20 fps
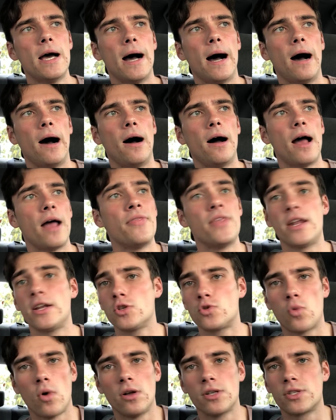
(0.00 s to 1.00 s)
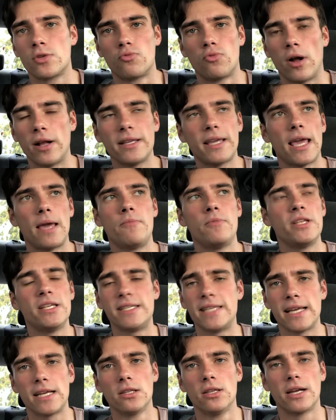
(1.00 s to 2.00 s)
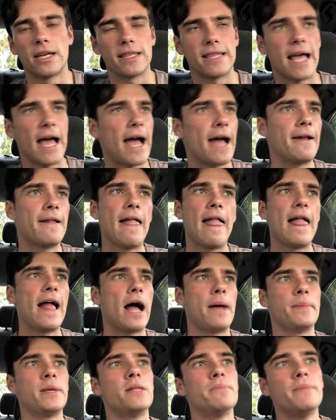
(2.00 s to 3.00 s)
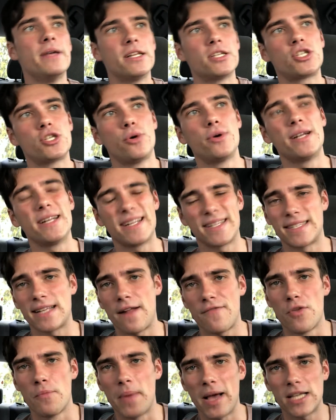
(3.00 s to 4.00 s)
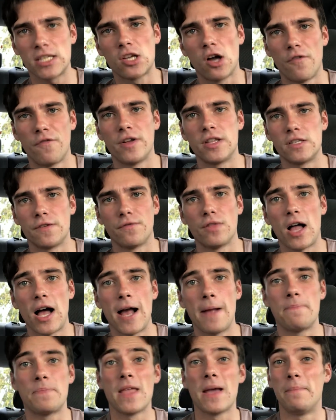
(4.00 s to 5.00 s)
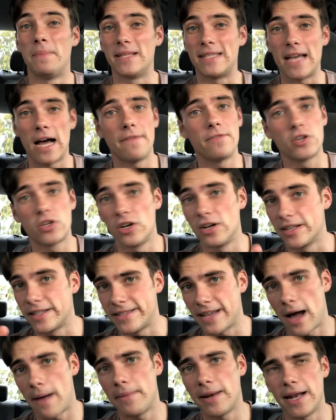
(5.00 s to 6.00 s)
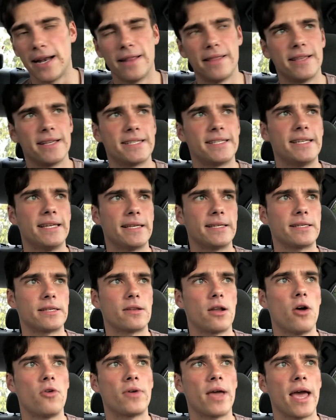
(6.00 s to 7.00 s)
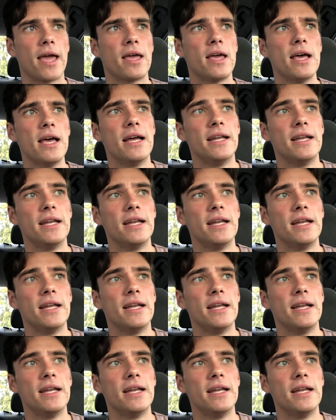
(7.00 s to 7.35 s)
And then as well as the run game, when you take a look at that, I mean, Minnesota doesn't have the best offensive line, but Dalvin Cook dominated this season, okay?